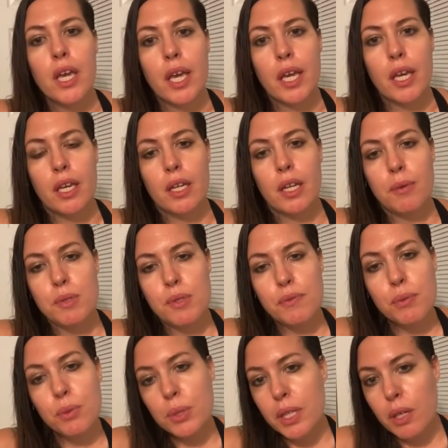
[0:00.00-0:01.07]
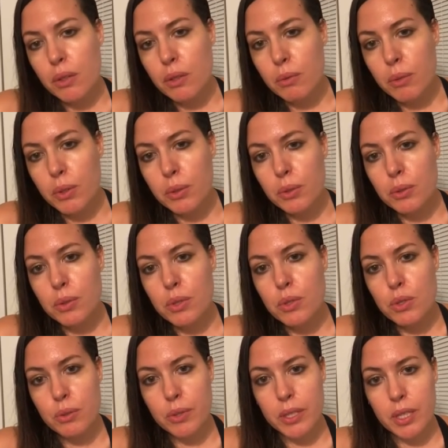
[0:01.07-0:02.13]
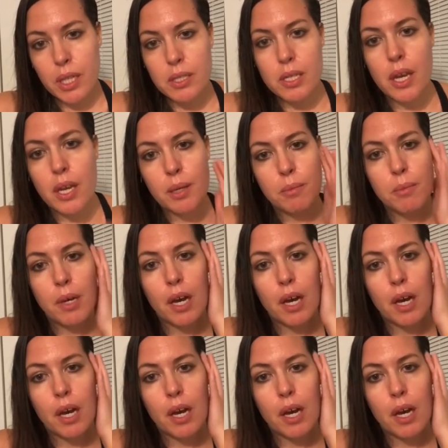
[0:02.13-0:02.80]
and I was fully on the road during that time.